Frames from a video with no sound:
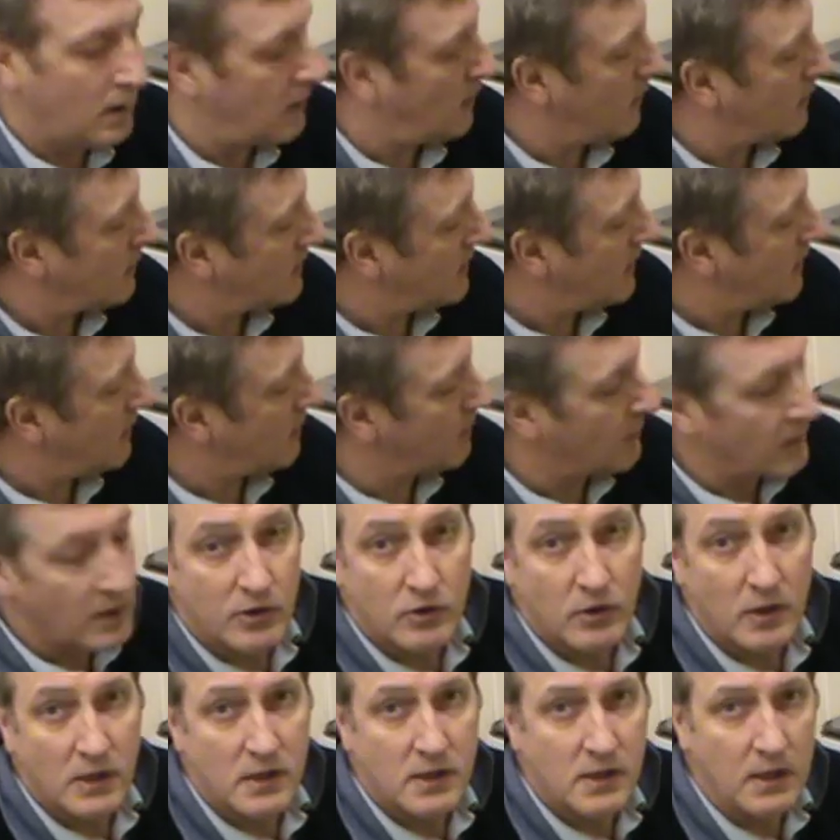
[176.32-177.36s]
I'll take my
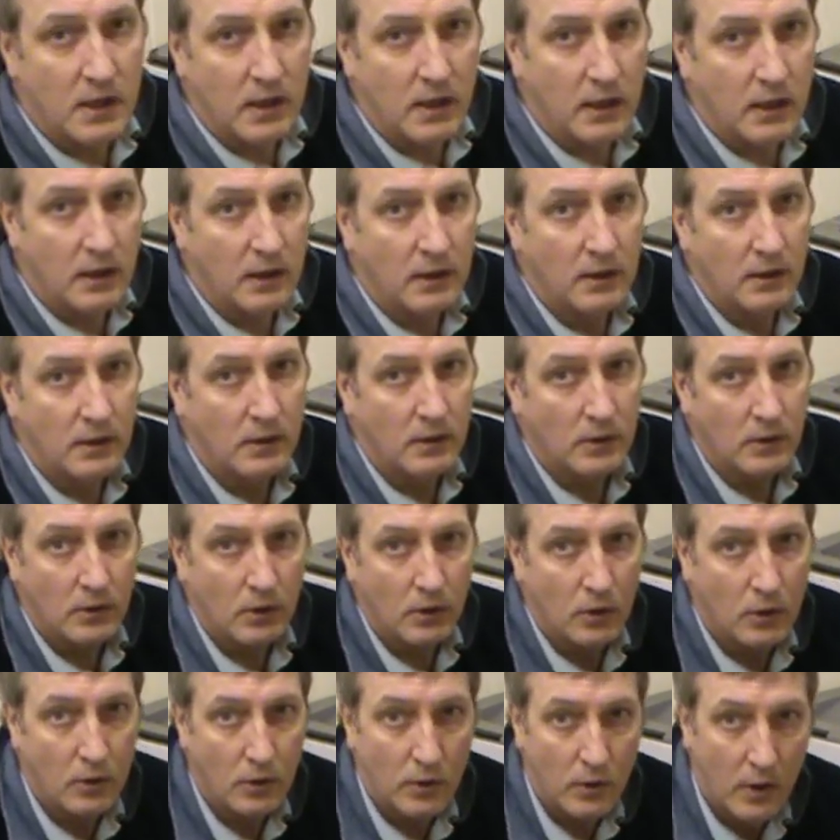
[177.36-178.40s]
trusty
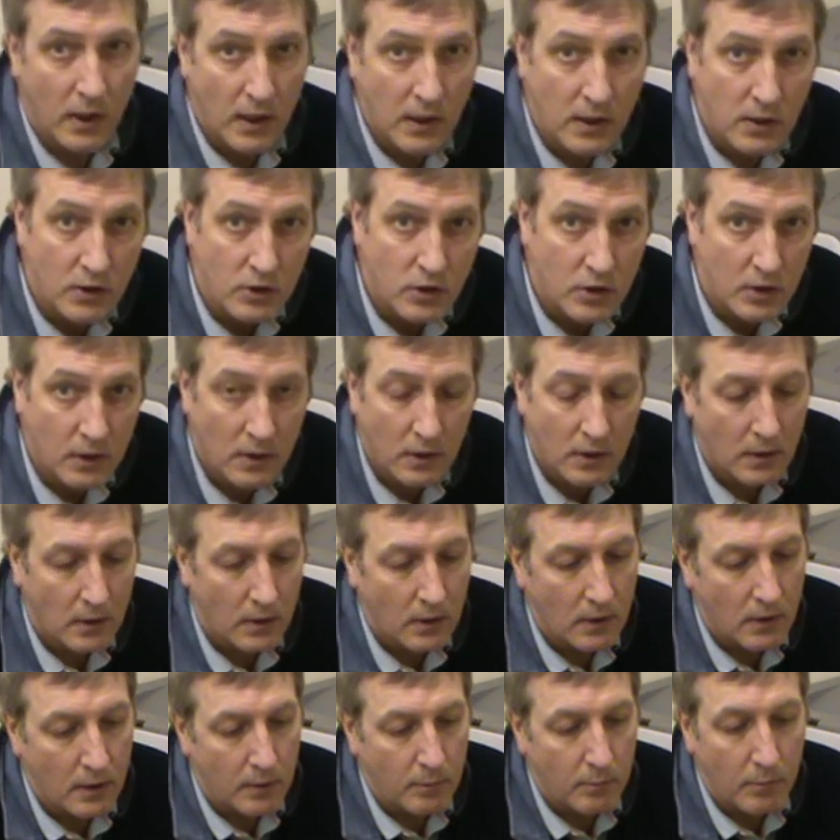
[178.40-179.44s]
water range
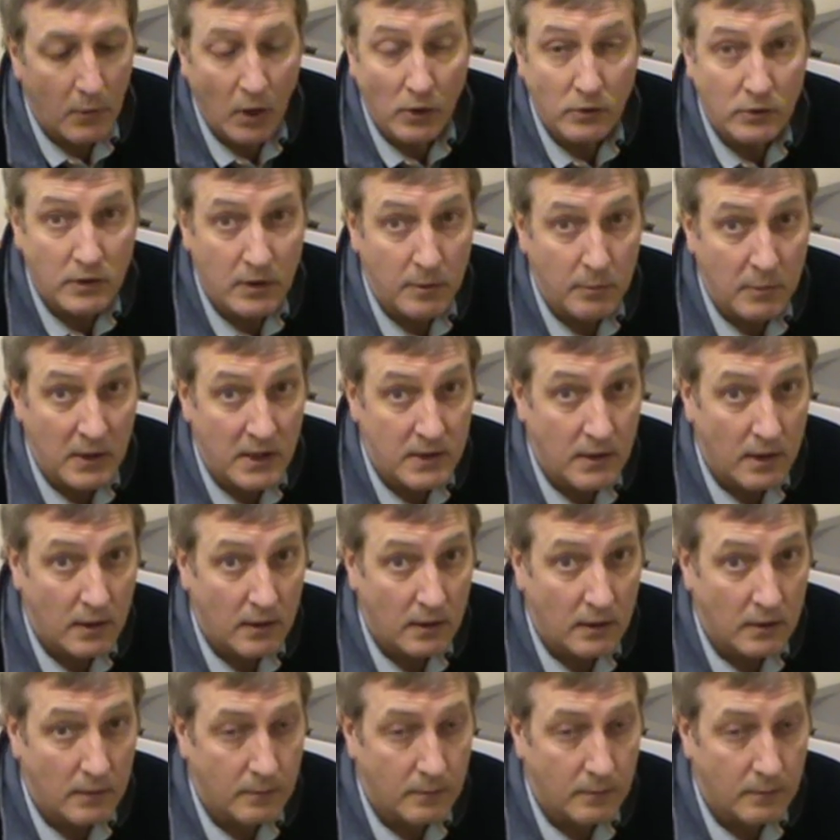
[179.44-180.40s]
multimeter.